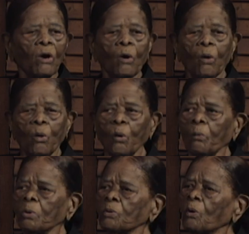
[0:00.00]
who was
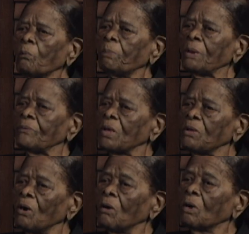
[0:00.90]
going to be the
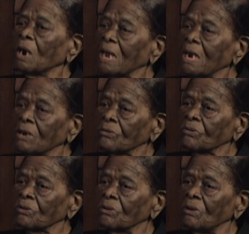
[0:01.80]
young leaders
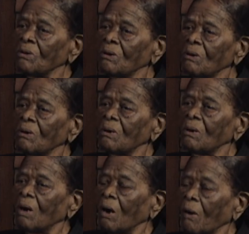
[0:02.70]

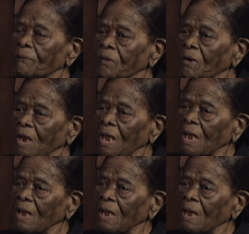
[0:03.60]
of today,